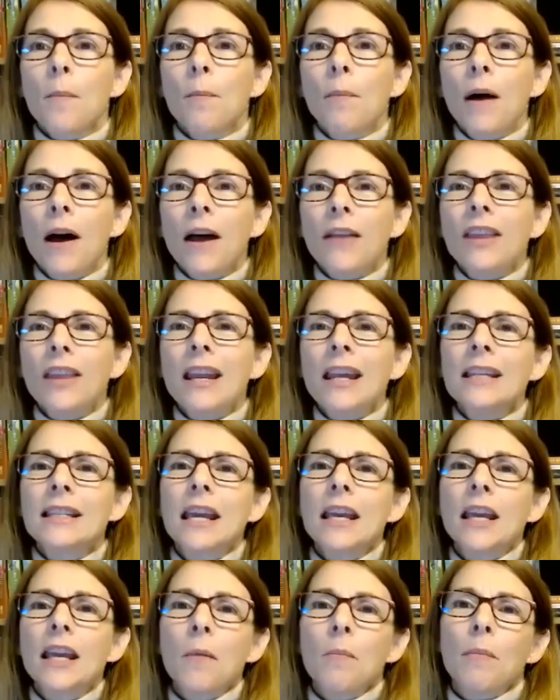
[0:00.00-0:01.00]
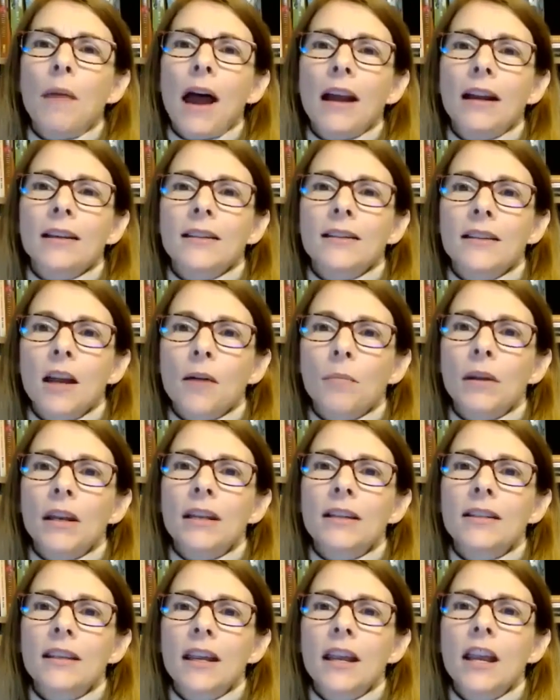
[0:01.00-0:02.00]
But then I take it back a step and
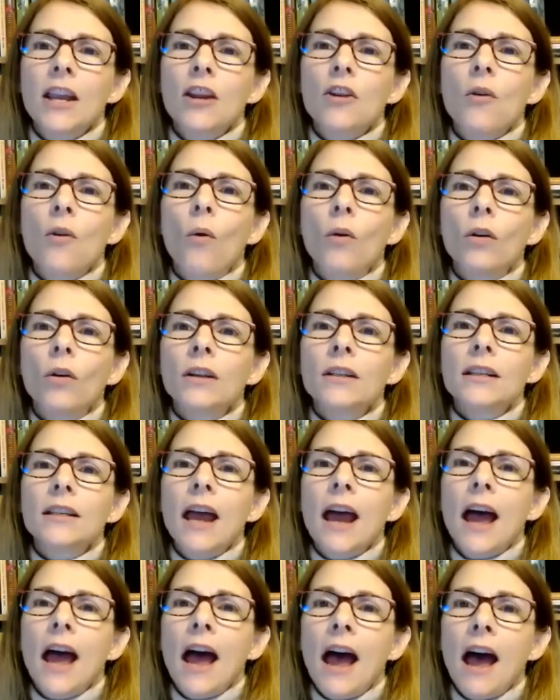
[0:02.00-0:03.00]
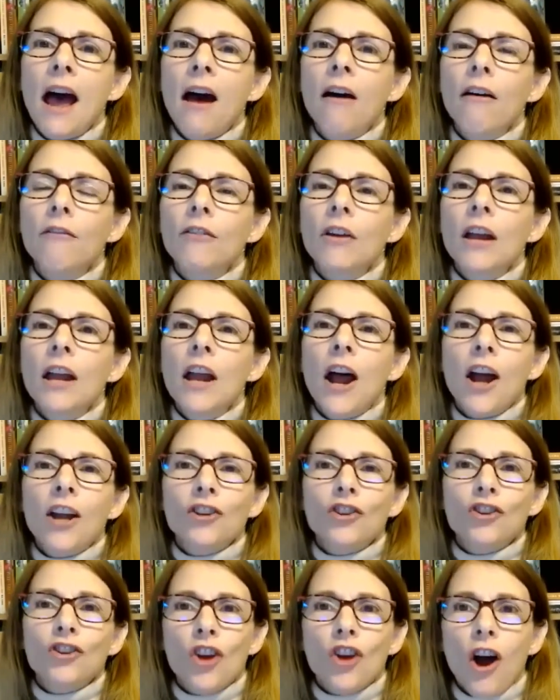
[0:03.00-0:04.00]
I say, in order to have
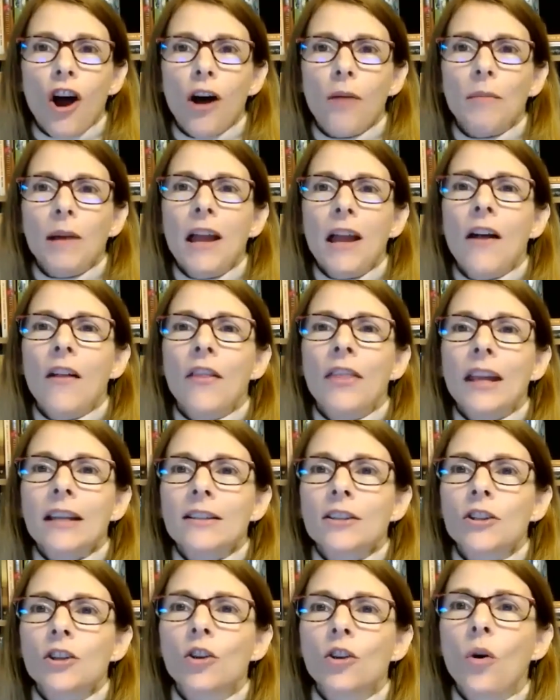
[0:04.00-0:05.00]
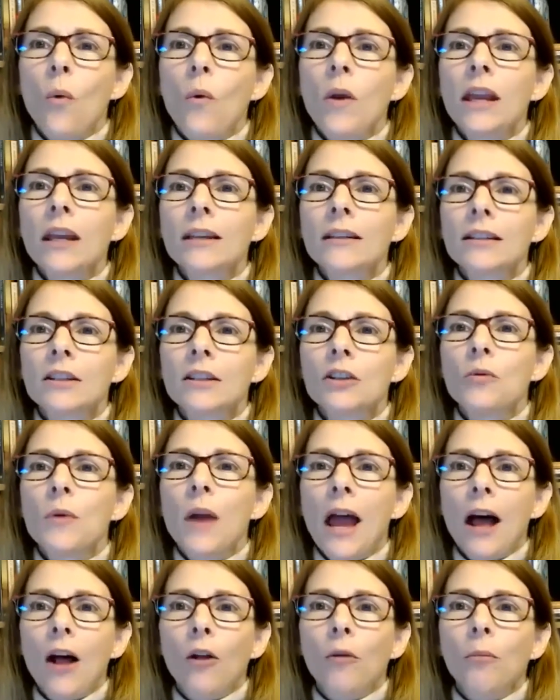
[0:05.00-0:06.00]
a job that's going to
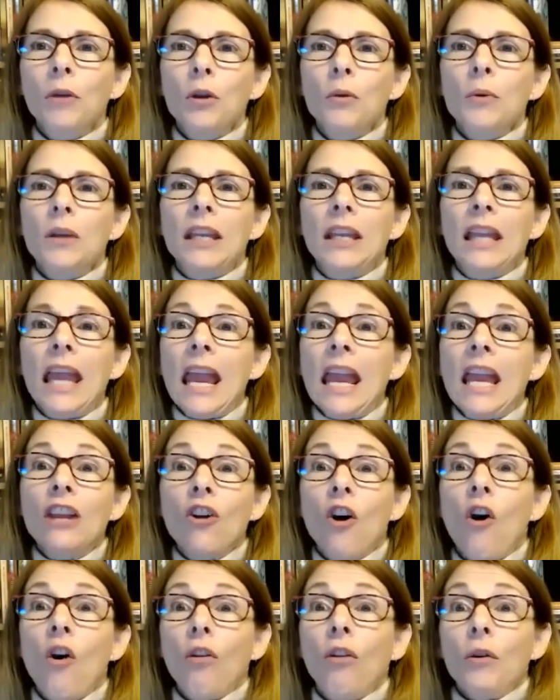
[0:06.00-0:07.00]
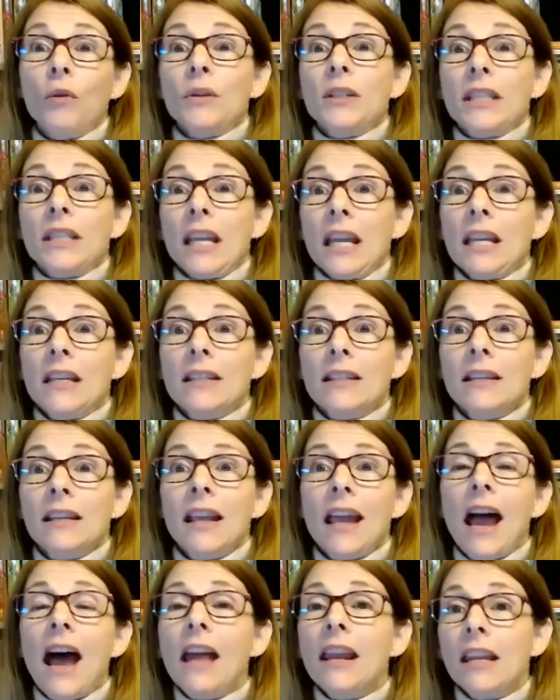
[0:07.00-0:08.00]
help you gain all those things
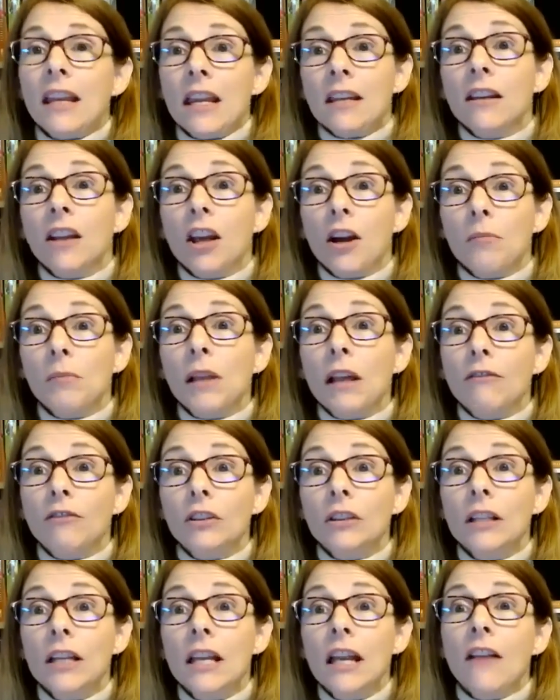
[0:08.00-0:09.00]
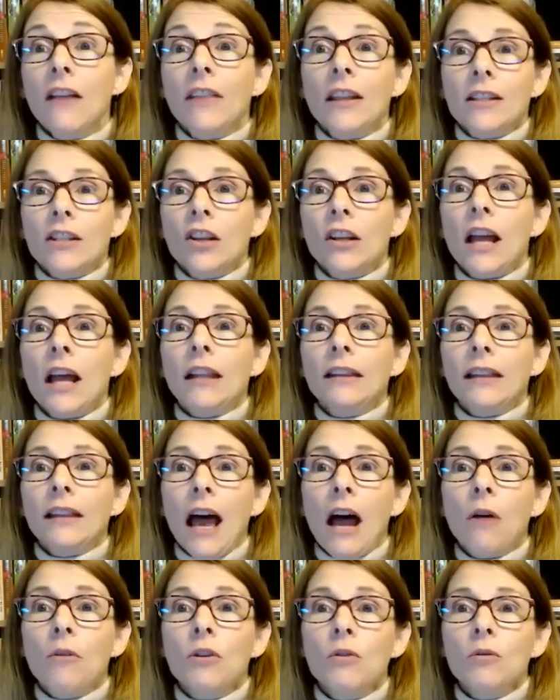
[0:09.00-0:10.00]
at an income level that's going to
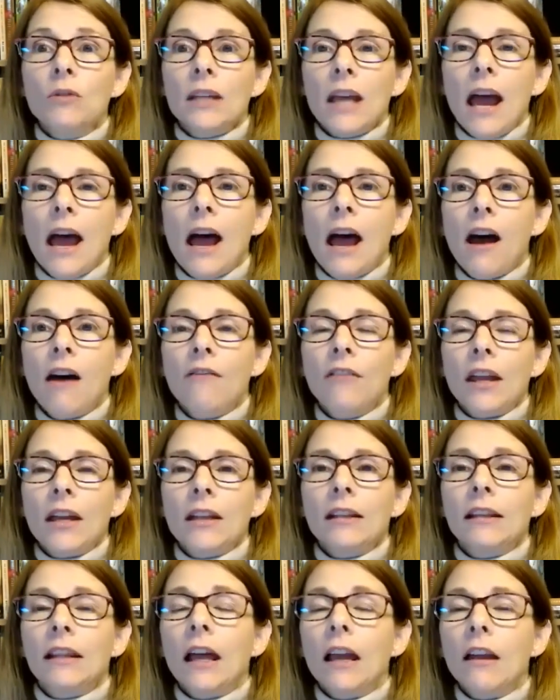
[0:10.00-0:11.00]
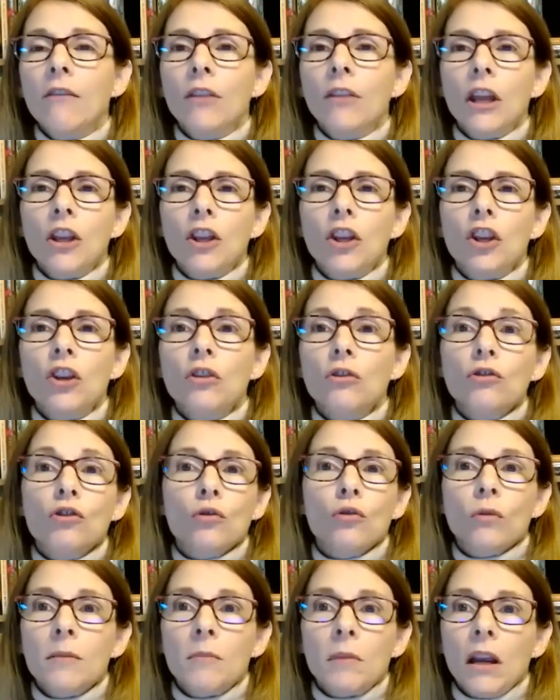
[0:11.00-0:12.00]
allow you to have that life that you're
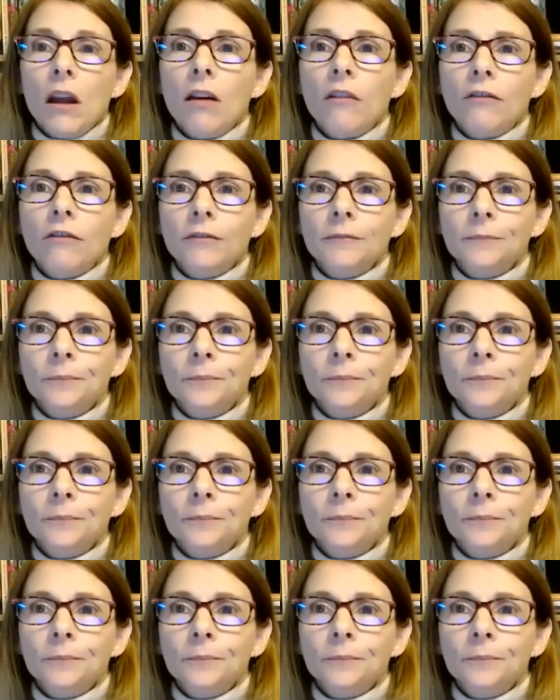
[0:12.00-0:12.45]
dreaming of.